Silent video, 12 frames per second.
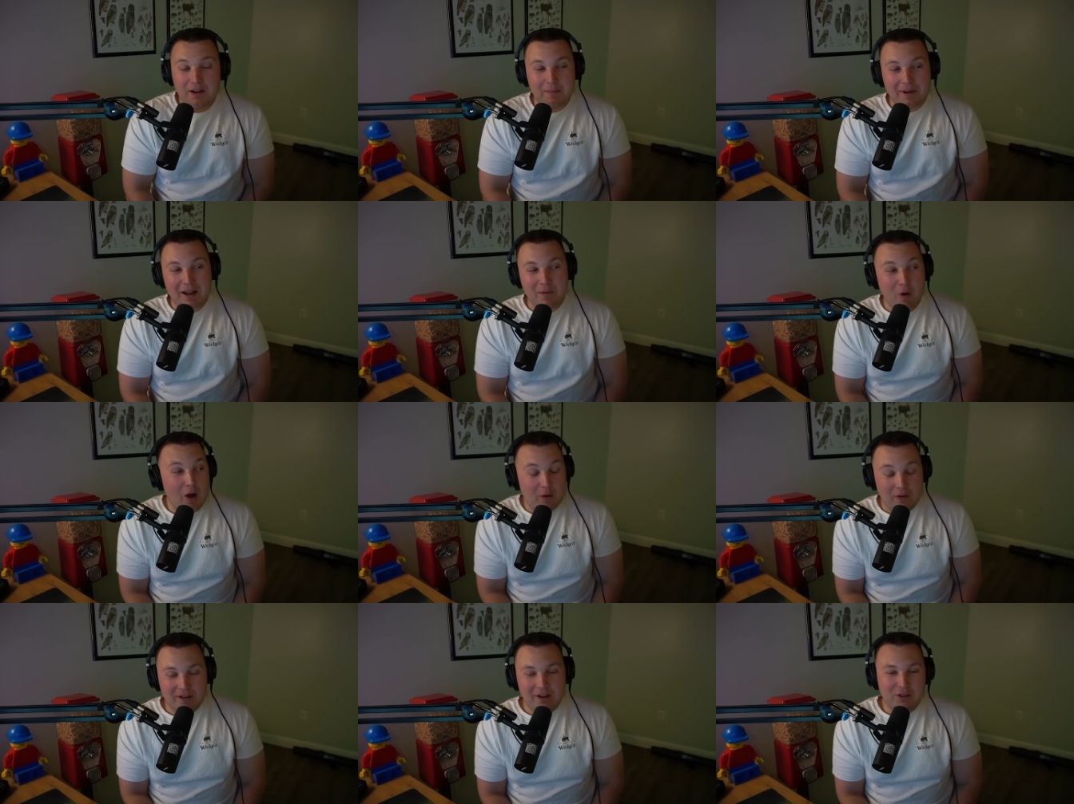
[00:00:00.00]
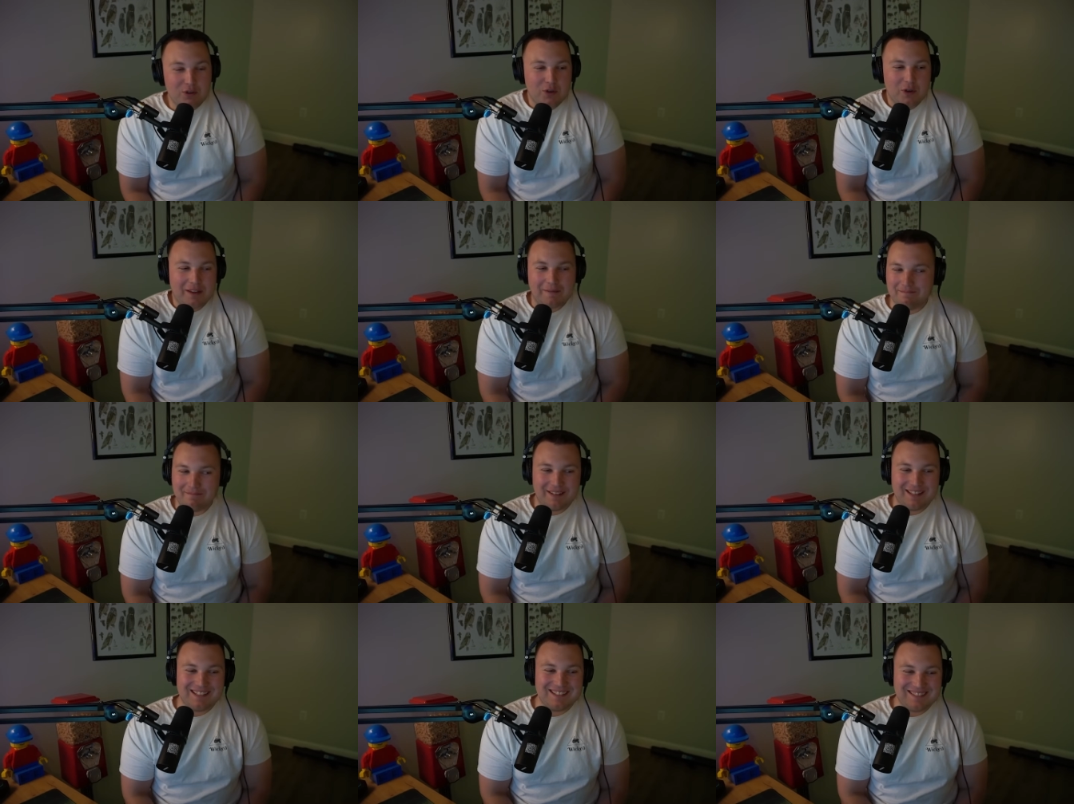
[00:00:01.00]
but I won't. No, you could.
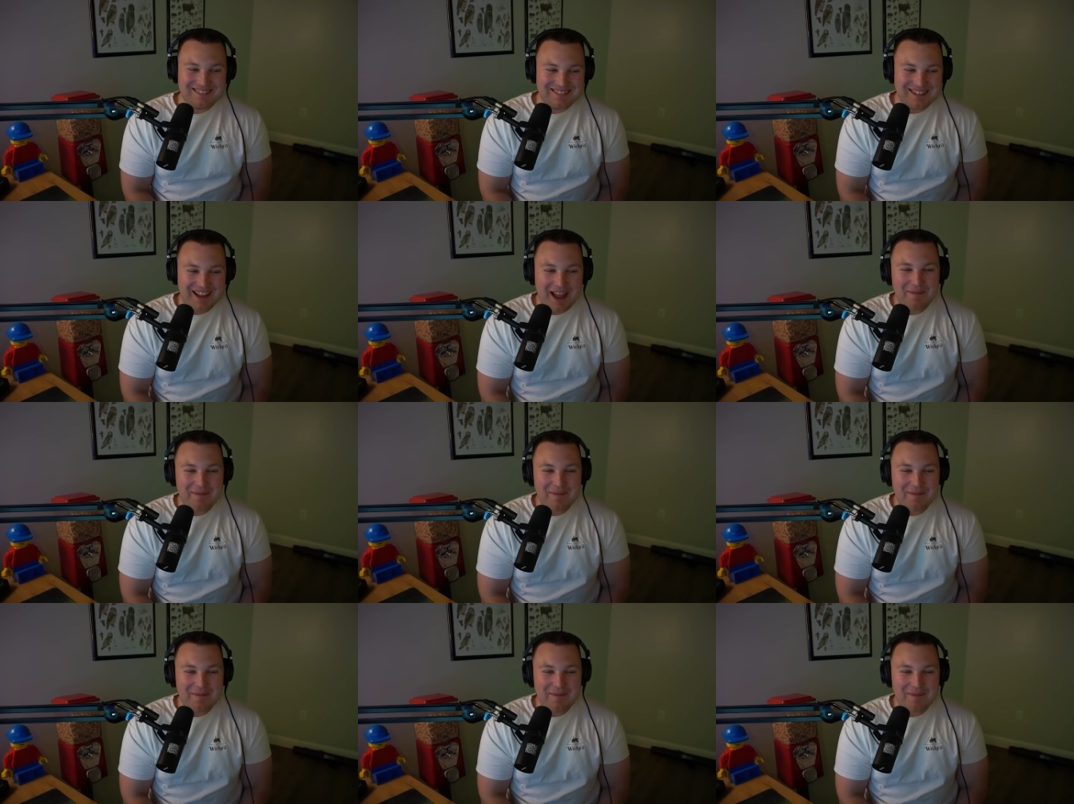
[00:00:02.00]
It's I'm